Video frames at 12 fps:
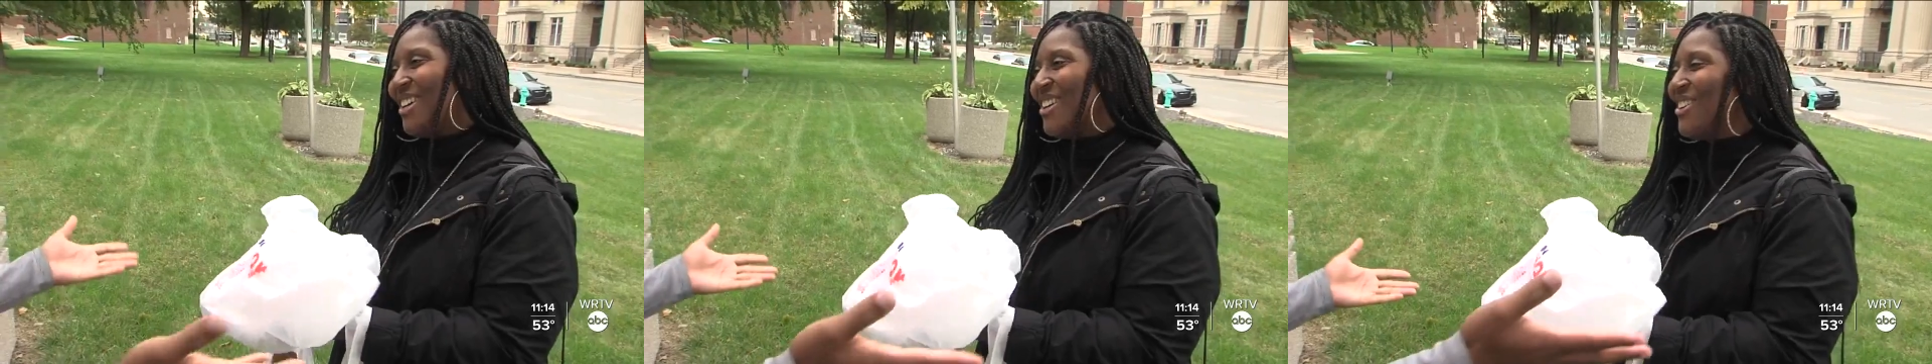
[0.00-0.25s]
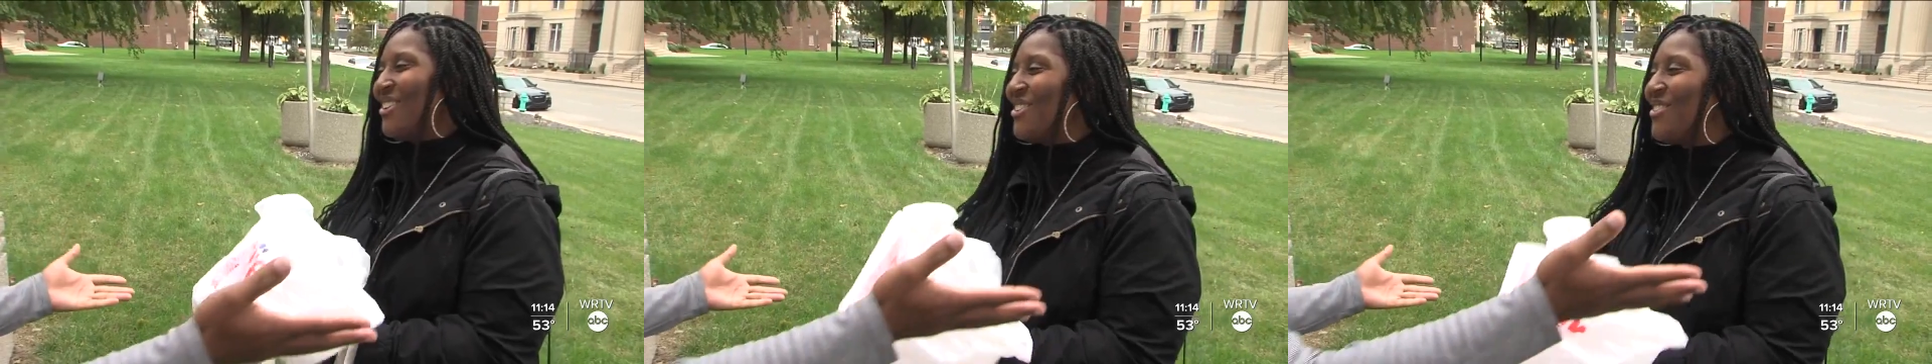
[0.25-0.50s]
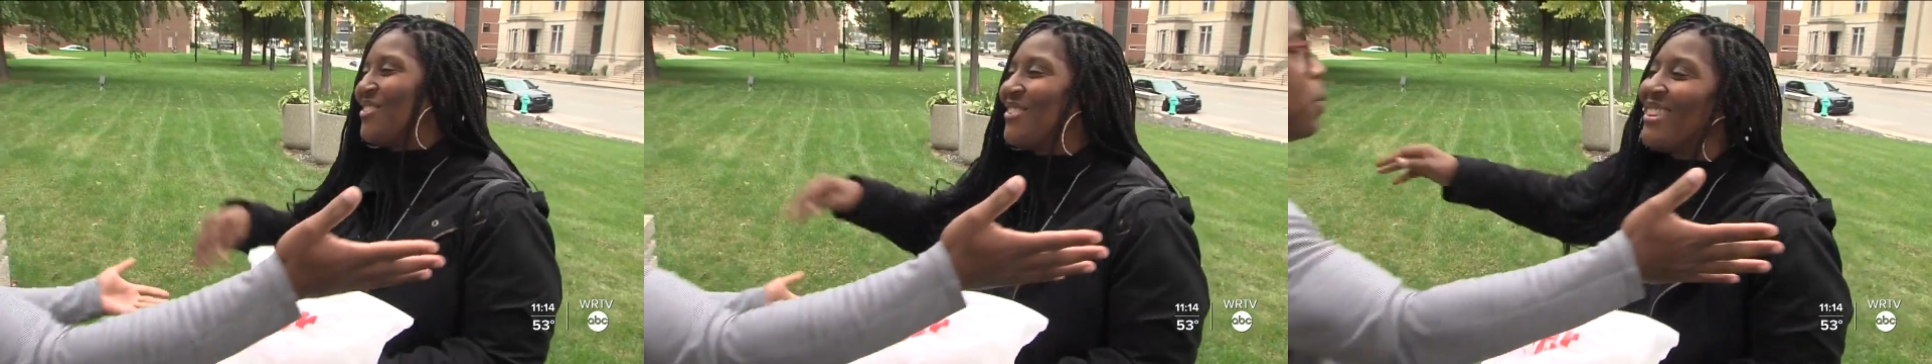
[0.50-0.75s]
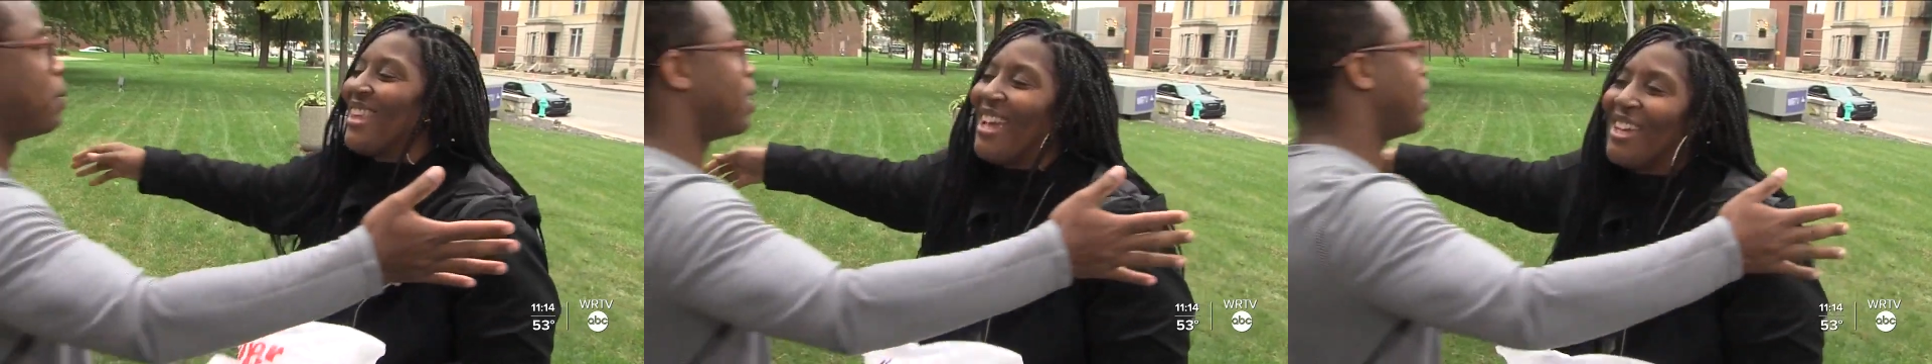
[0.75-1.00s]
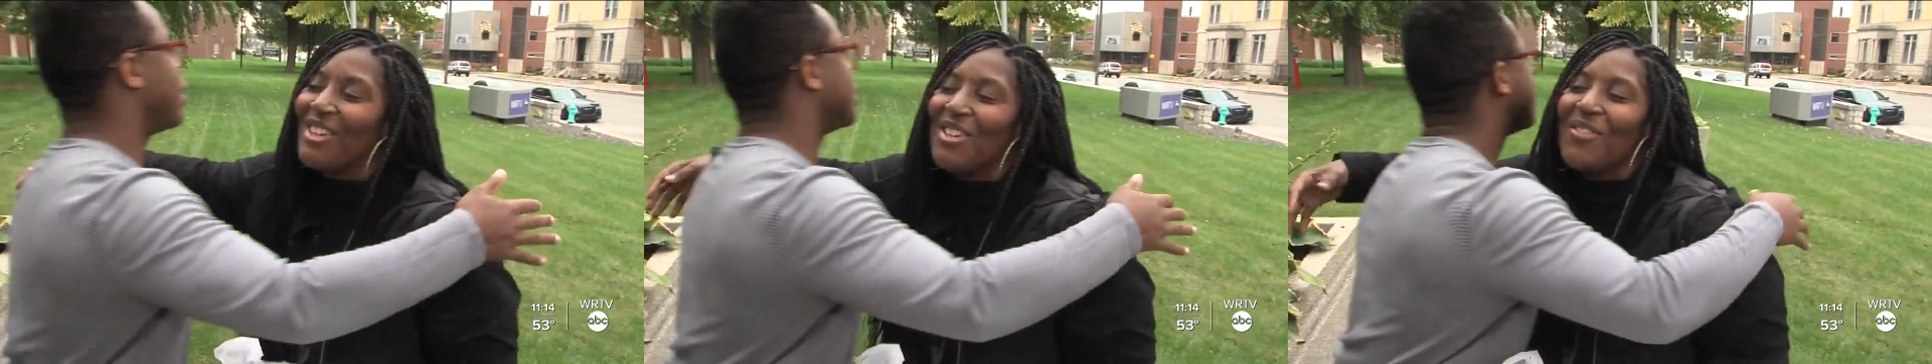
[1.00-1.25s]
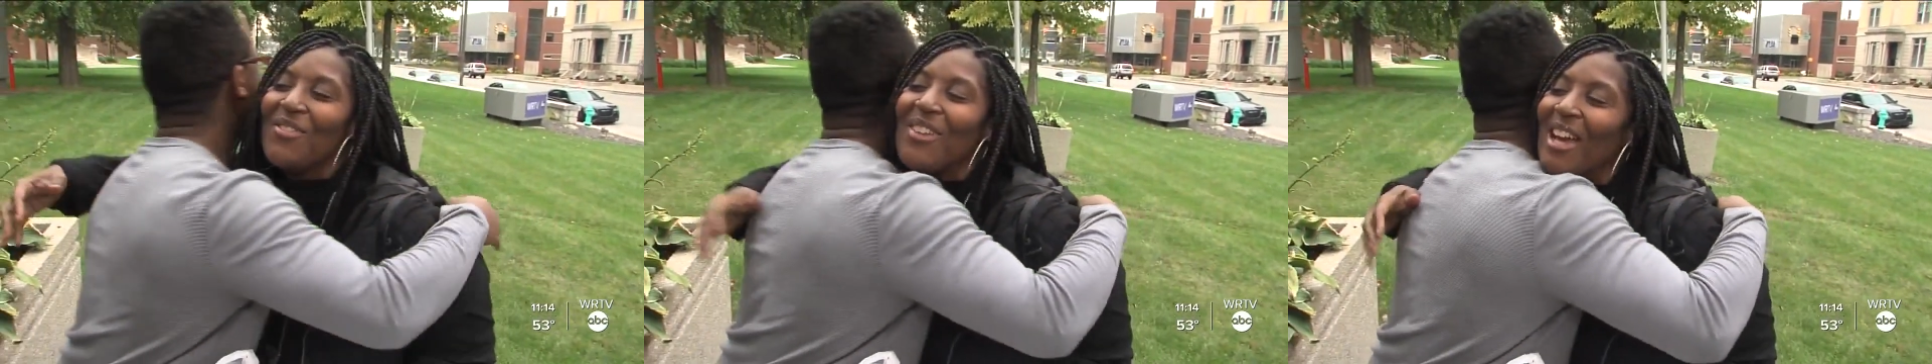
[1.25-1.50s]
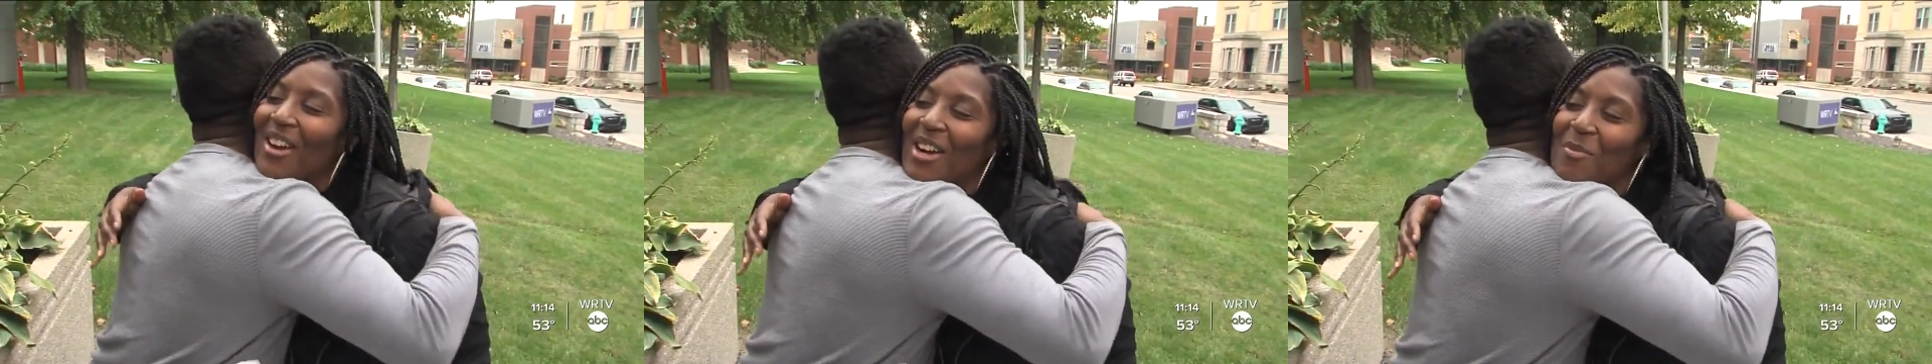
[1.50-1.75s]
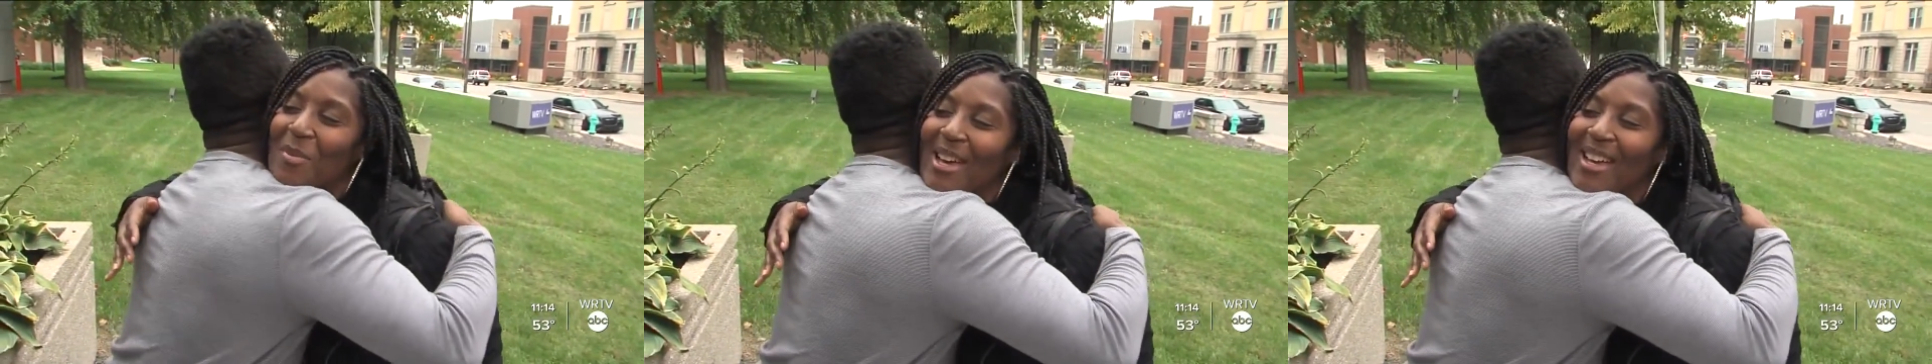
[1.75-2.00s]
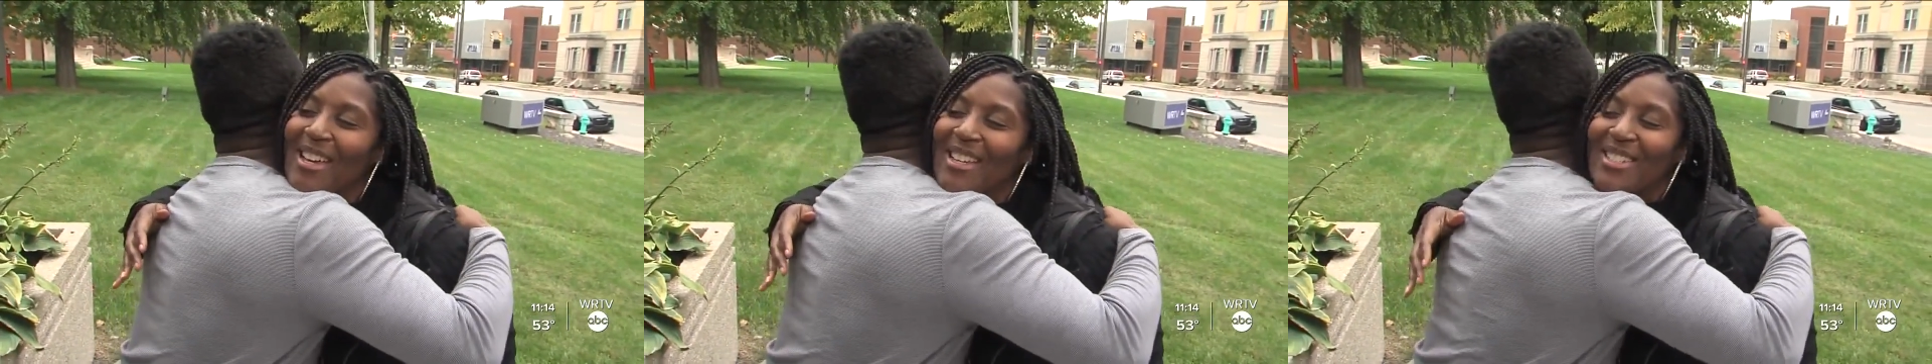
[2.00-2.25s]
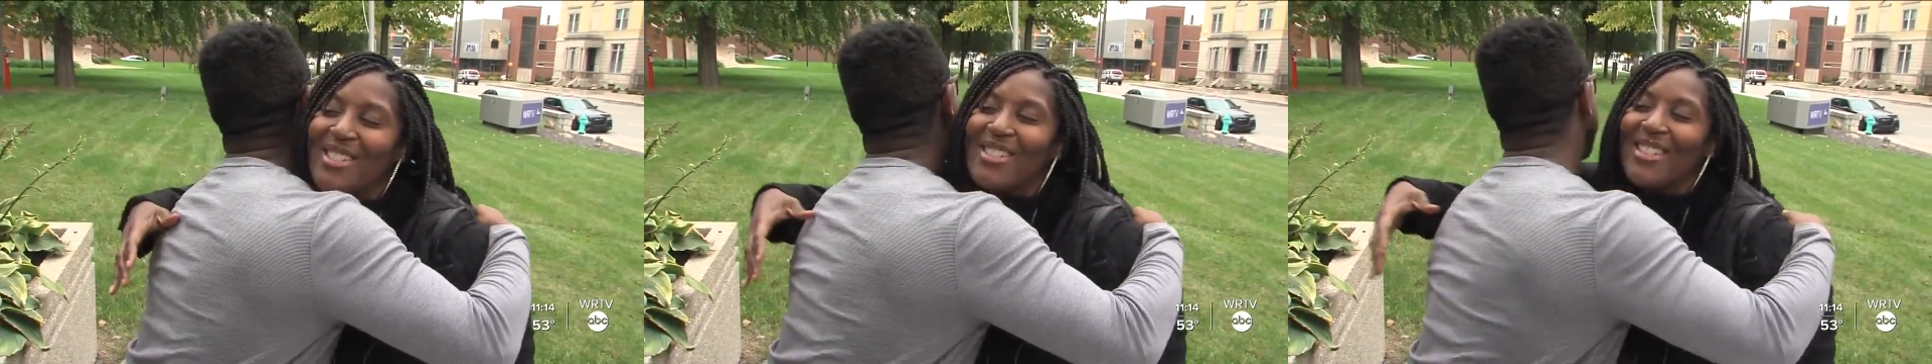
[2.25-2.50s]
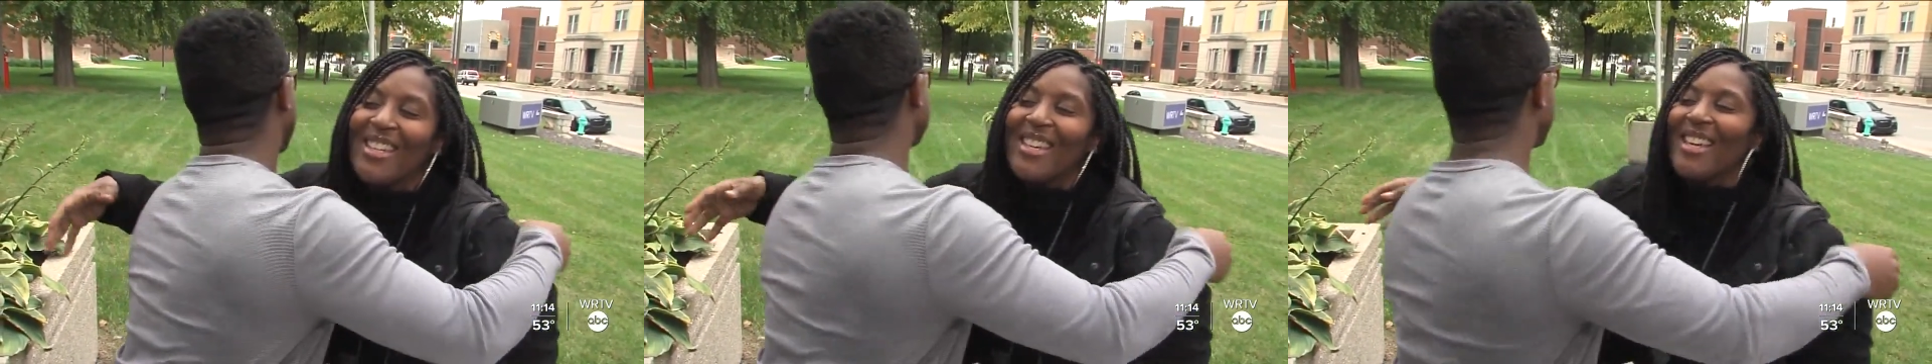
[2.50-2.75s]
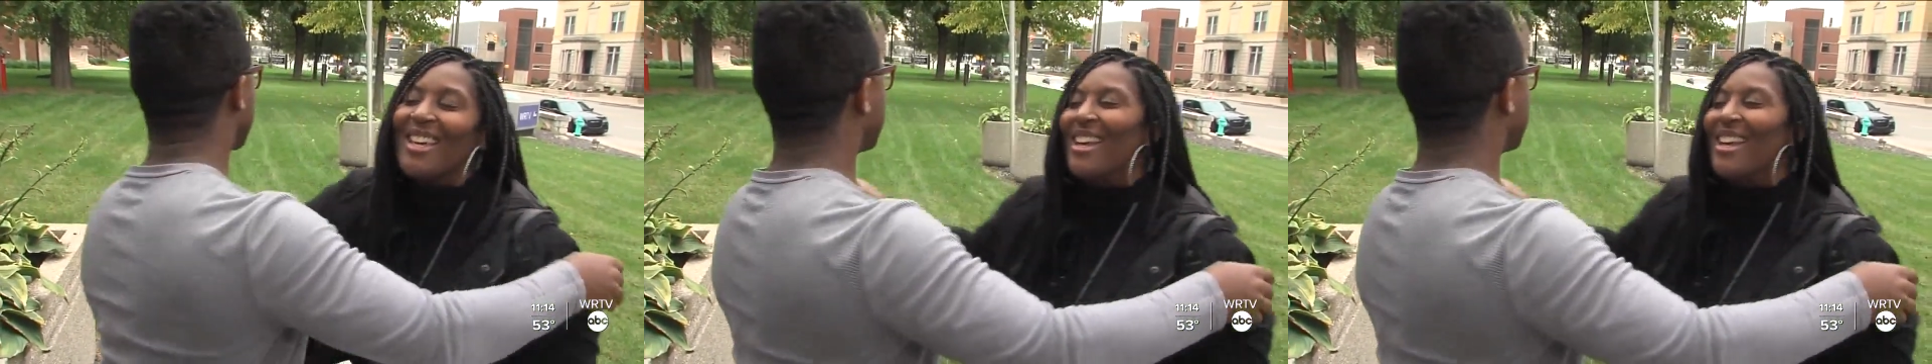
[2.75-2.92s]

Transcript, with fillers: thank you so much. Thank you very much. And I'm so